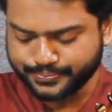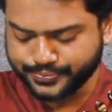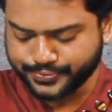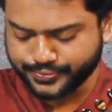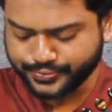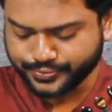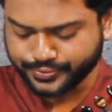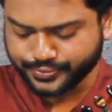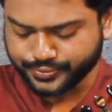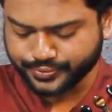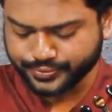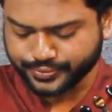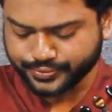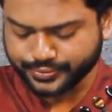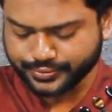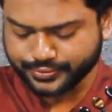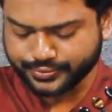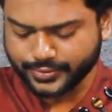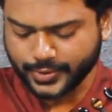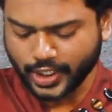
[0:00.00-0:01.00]

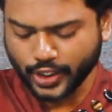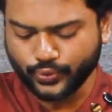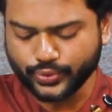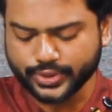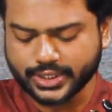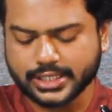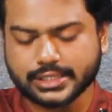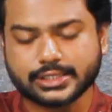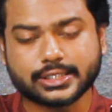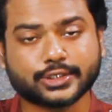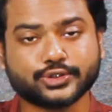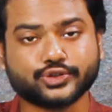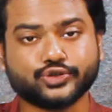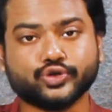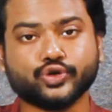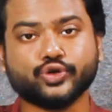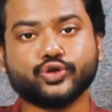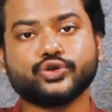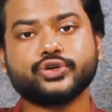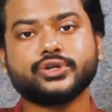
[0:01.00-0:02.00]
which is the
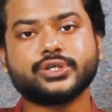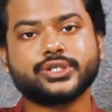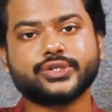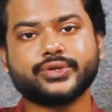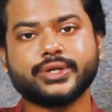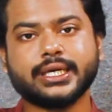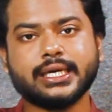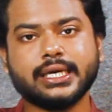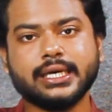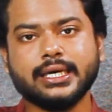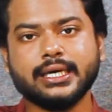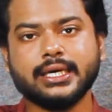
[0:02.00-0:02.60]
jor string.